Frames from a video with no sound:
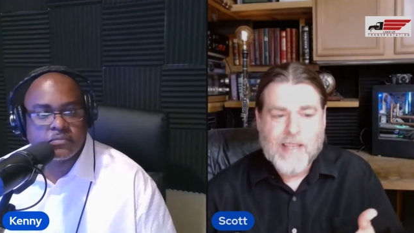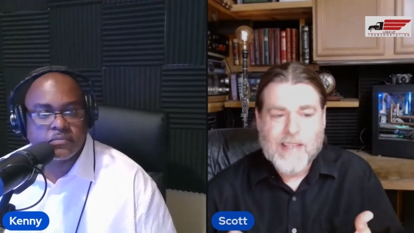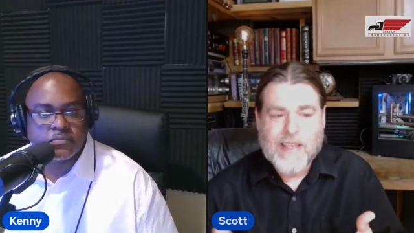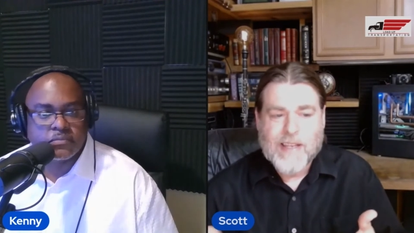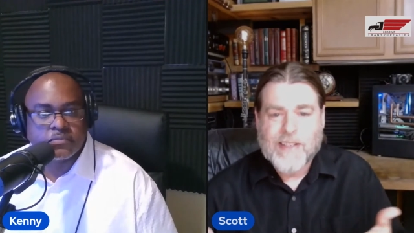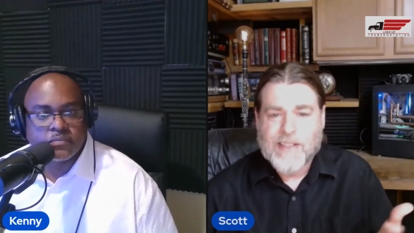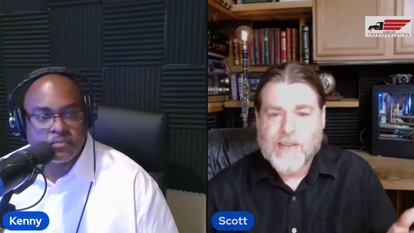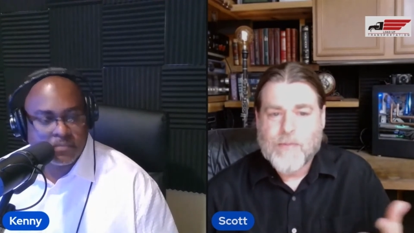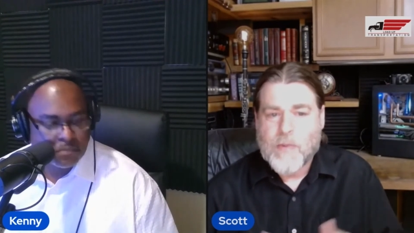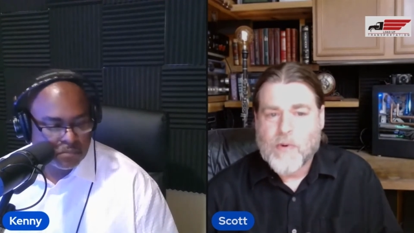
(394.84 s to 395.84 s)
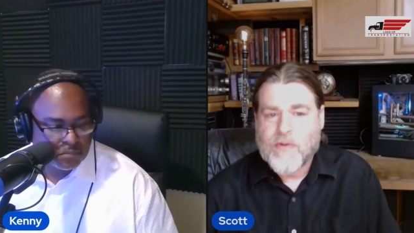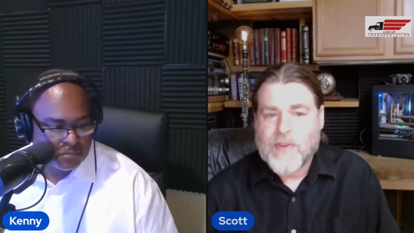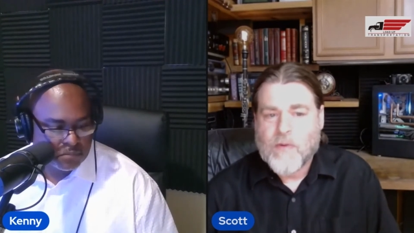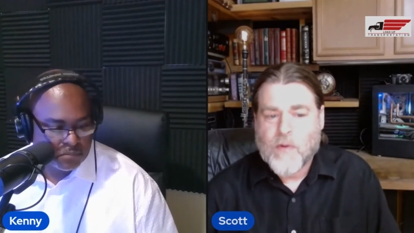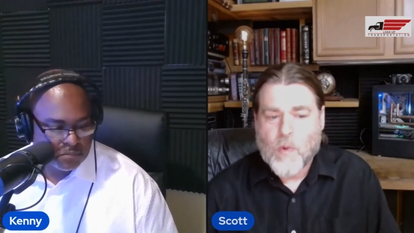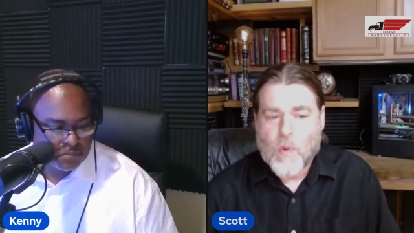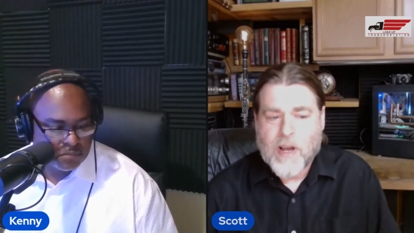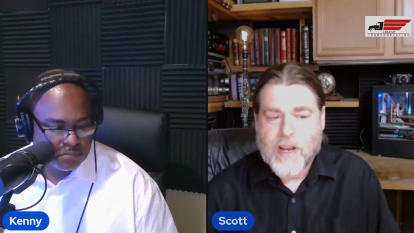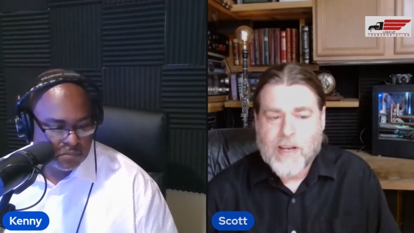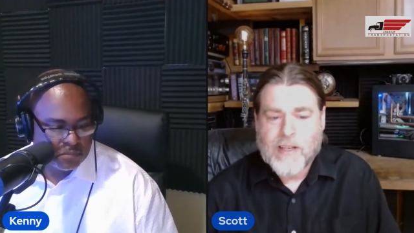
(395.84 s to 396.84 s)
Speaker 1: yeah, just give people a feel for
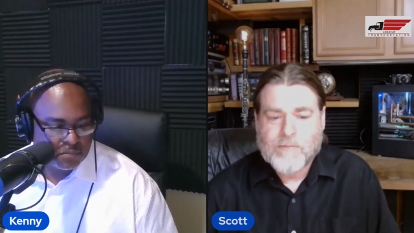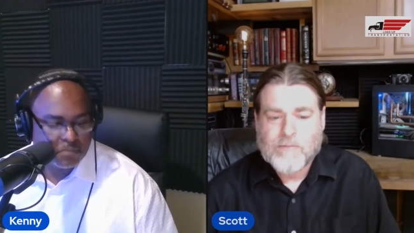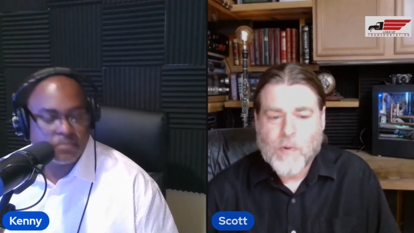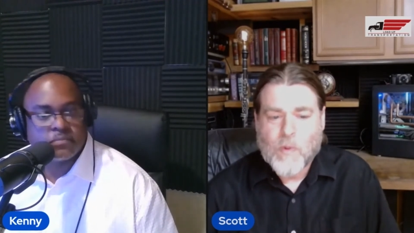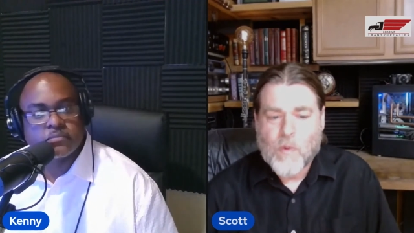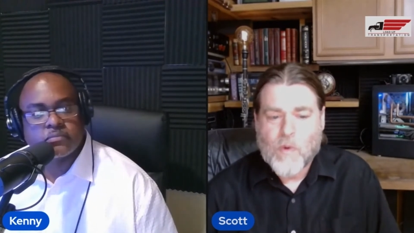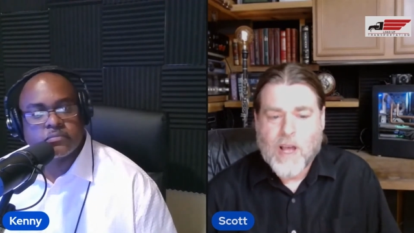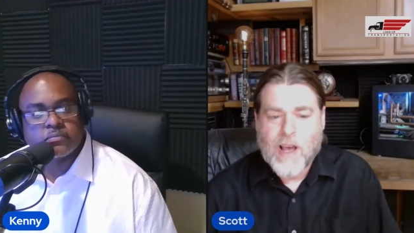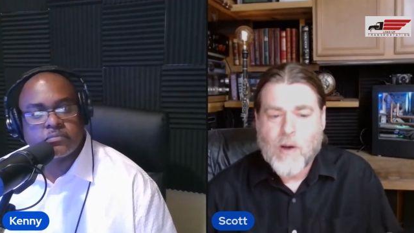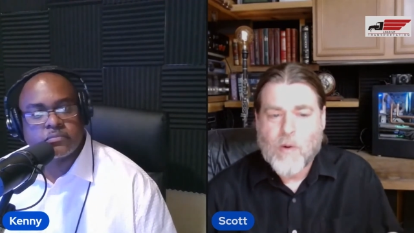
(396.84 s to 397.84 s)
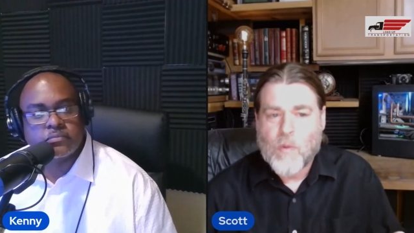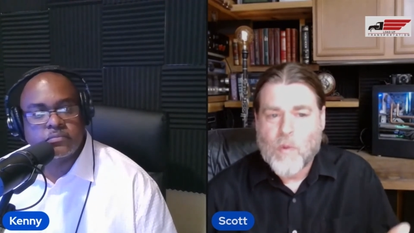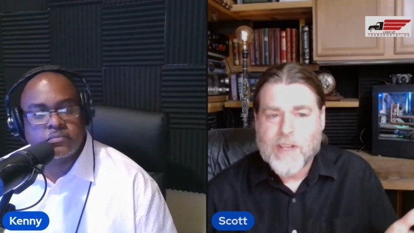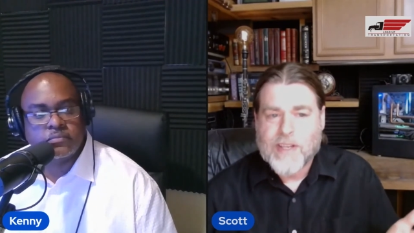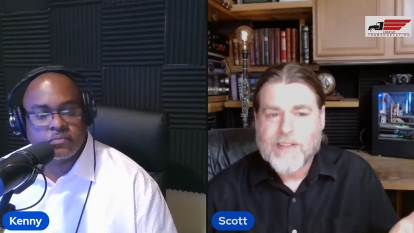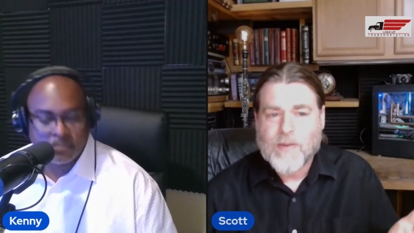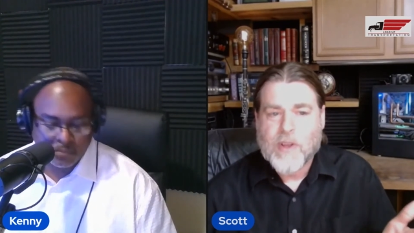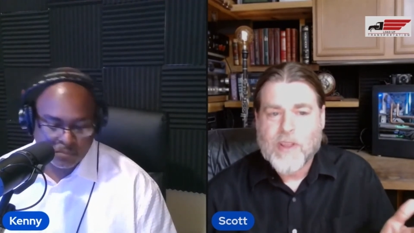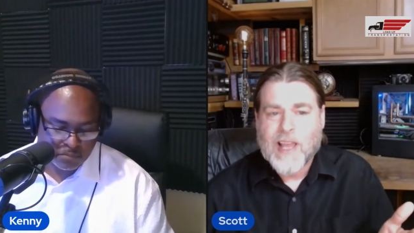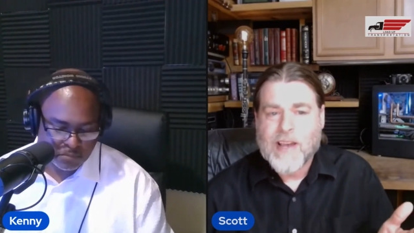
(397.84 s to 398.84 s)
what um, what it's
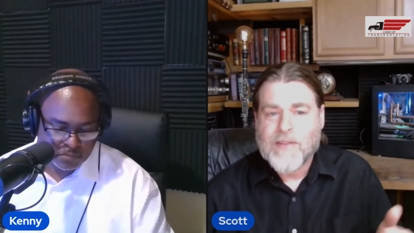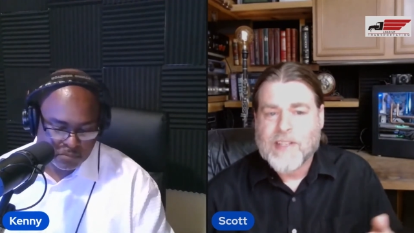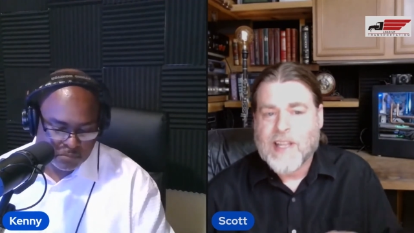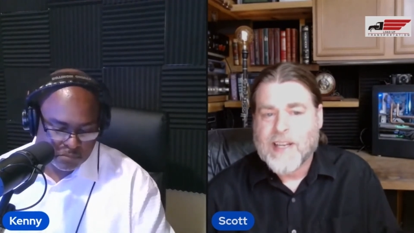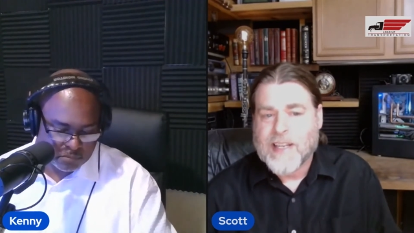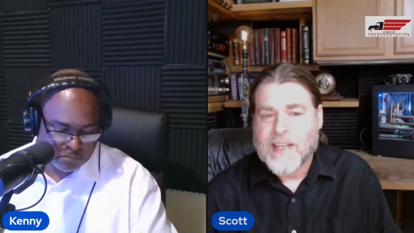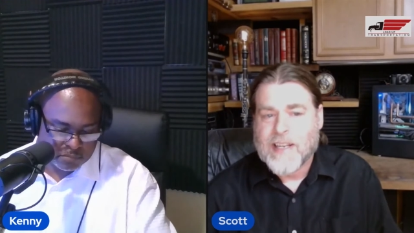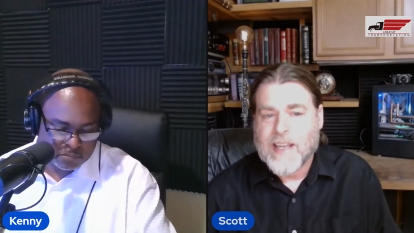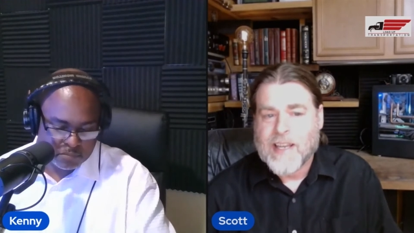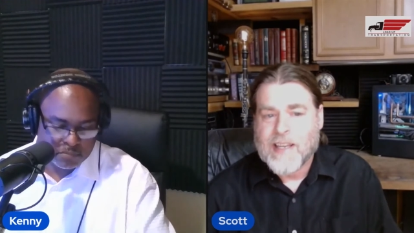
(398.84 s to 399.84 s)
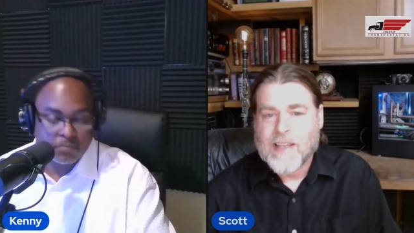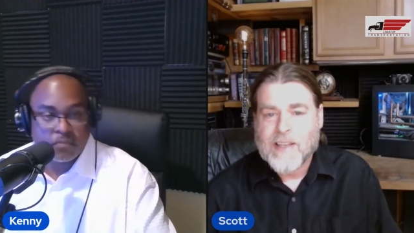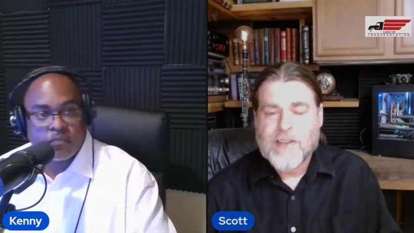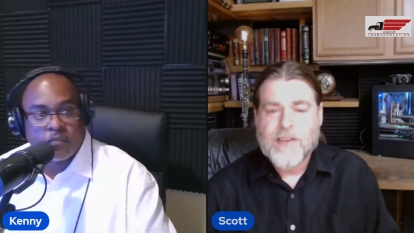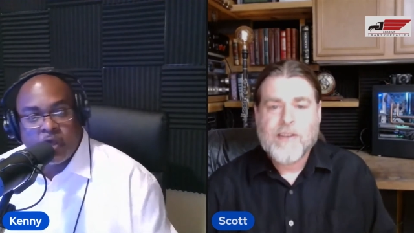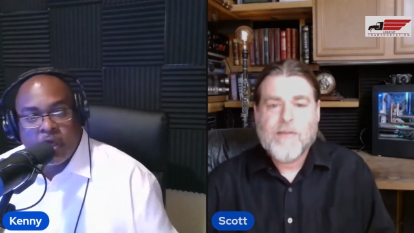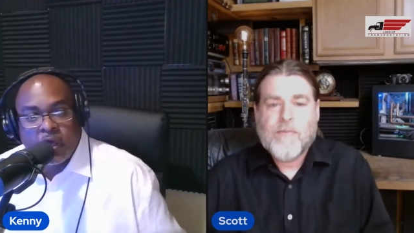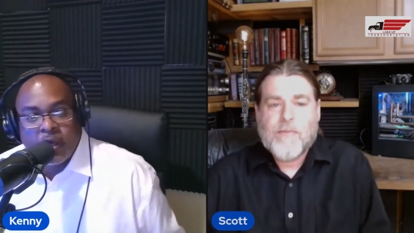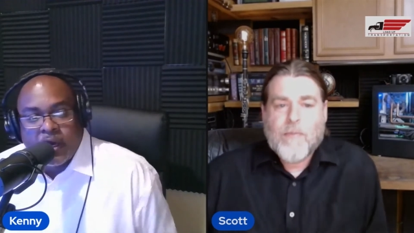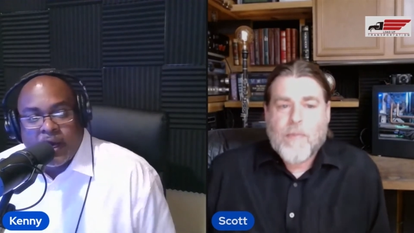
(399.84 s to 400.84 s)
what the life is like day to day.
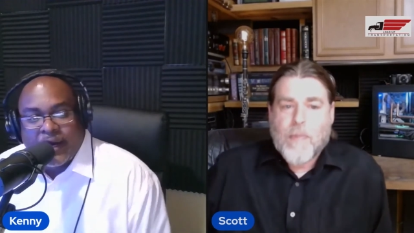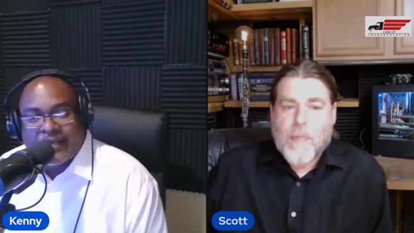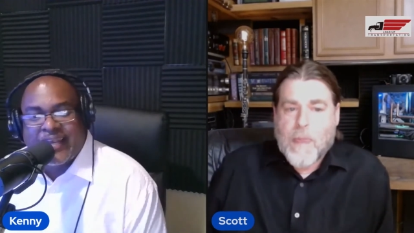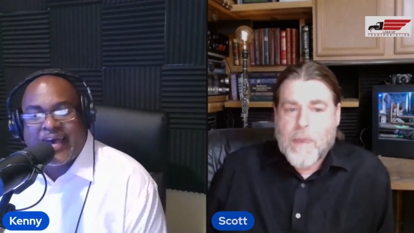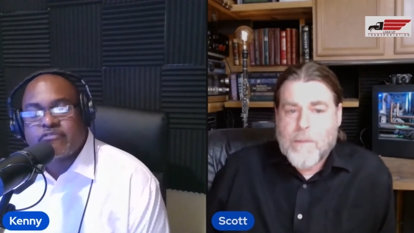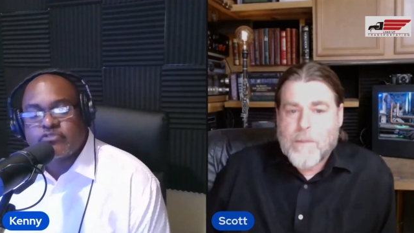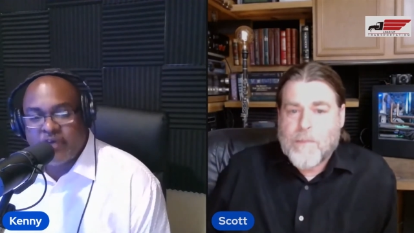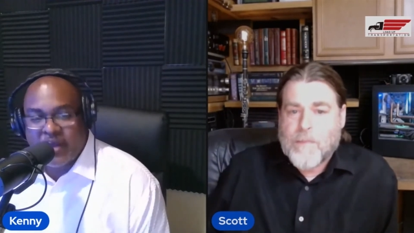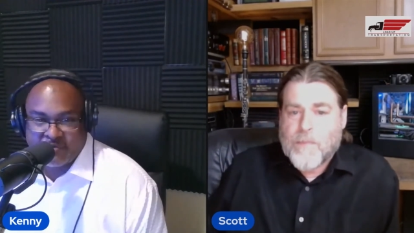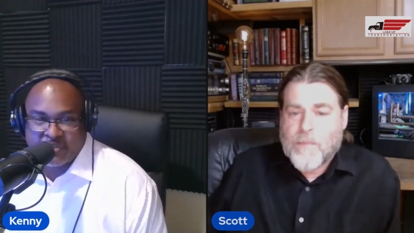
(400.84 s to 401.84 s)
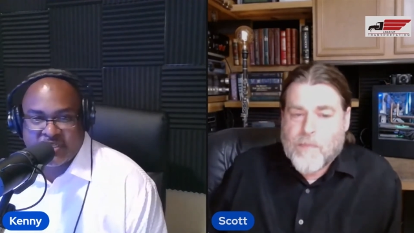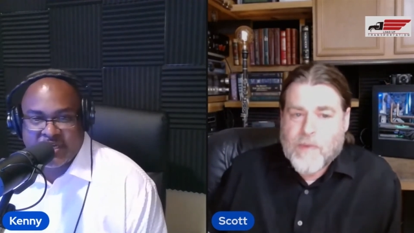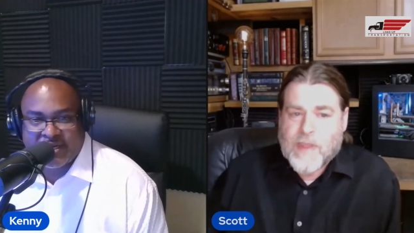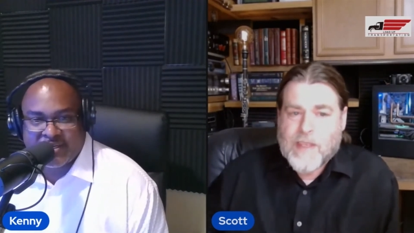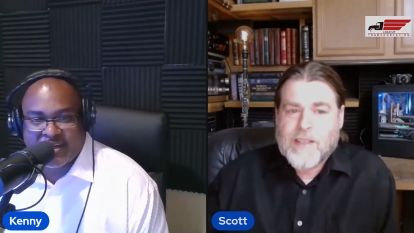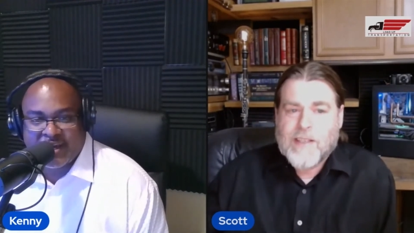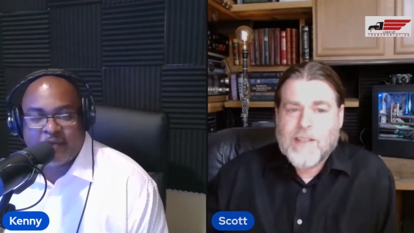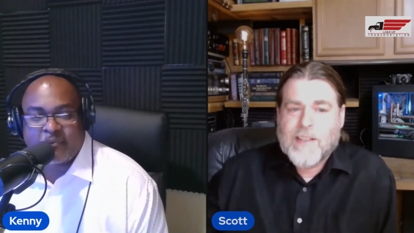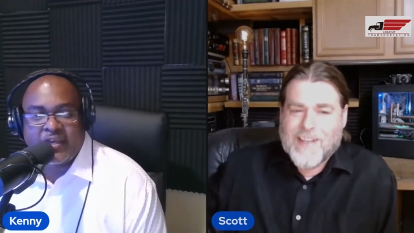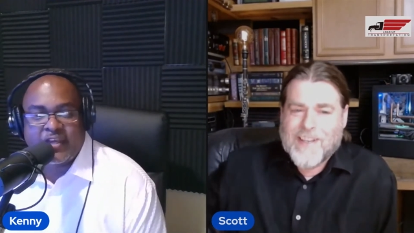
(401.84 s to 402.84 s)
Speaker 2: A lot of driving, Scott. I
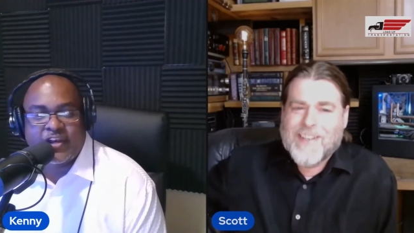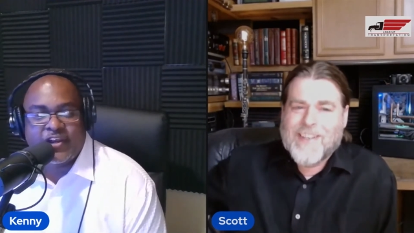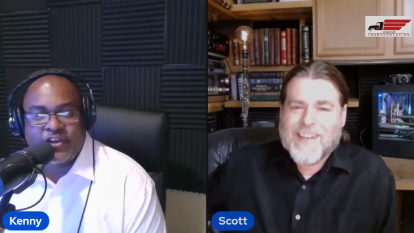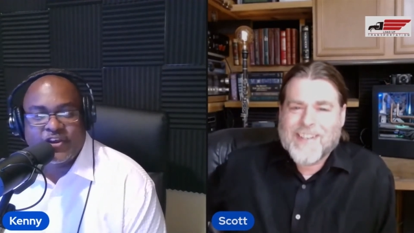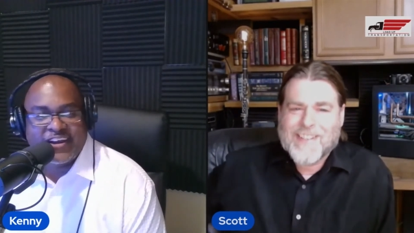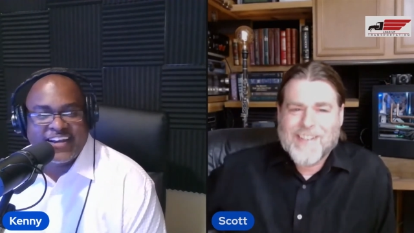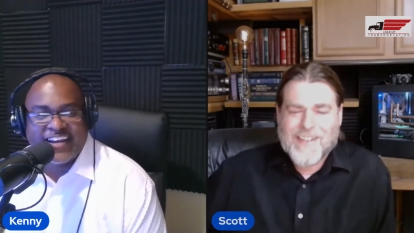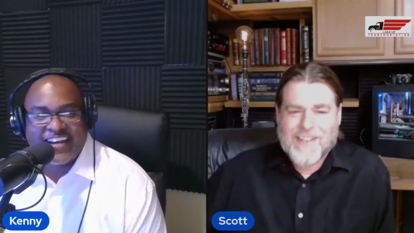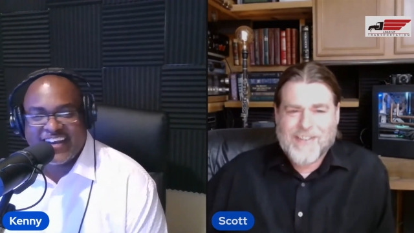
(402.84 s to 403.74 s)
mean, yes.